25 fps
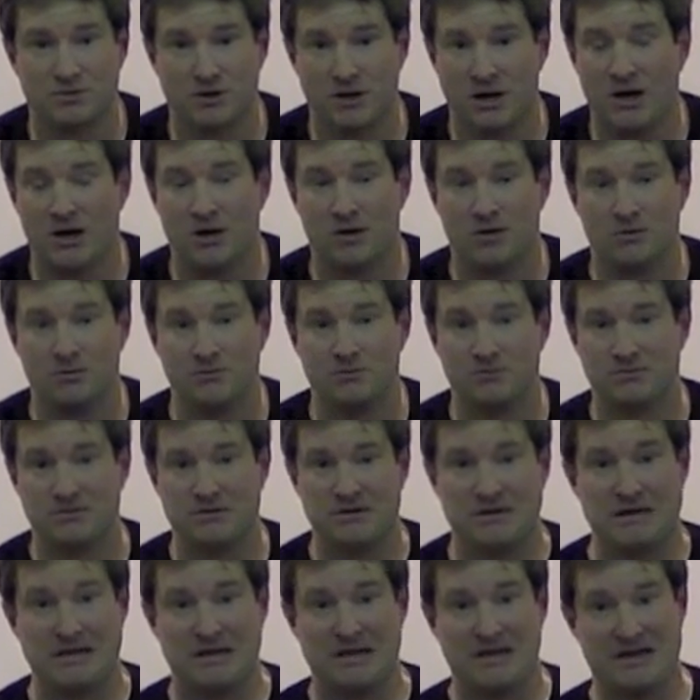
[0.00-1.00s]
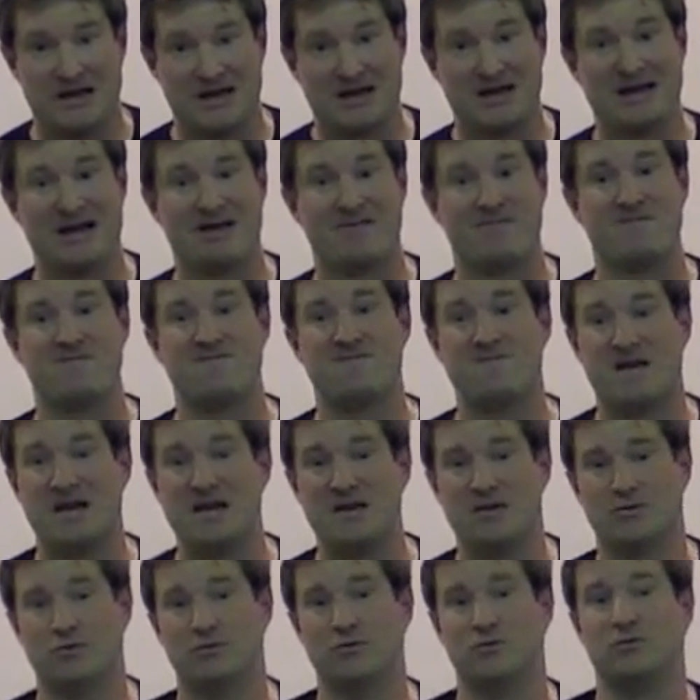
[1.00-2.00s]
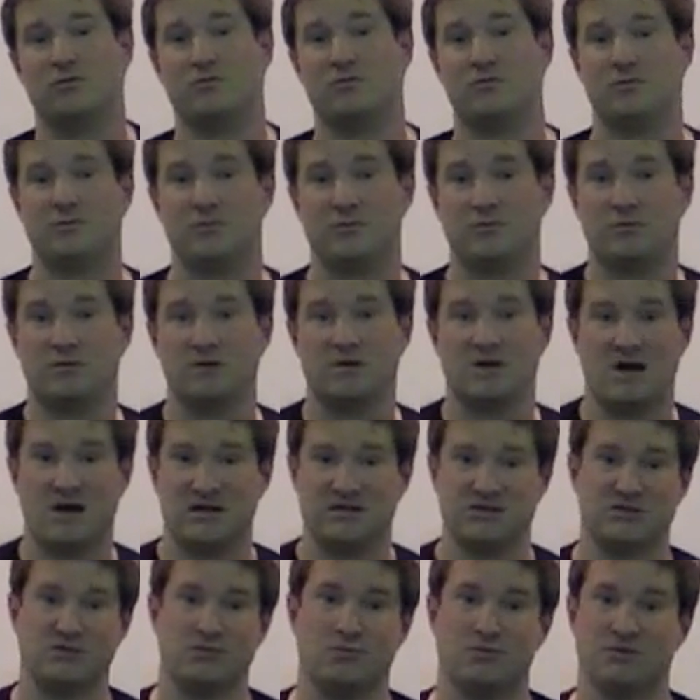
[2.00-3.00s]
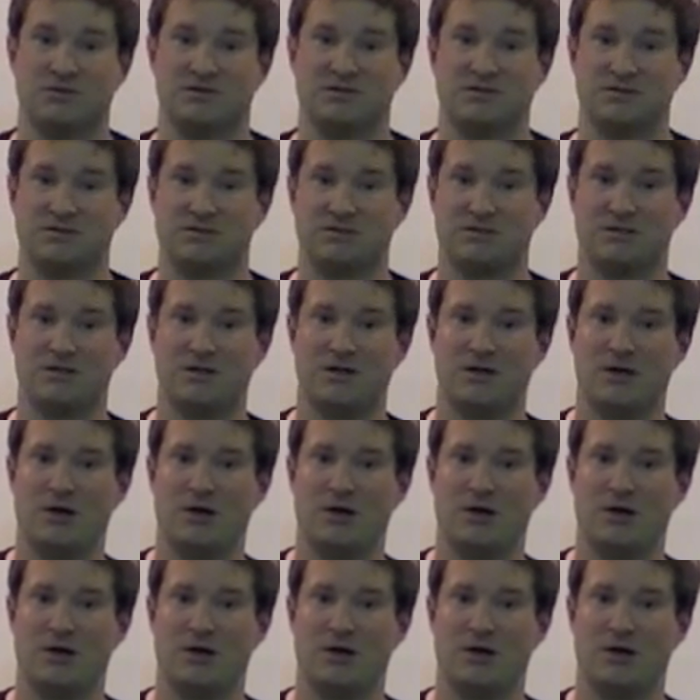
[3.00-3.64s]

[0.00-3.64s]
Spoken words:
Uh-oh. That could have fatal consequences.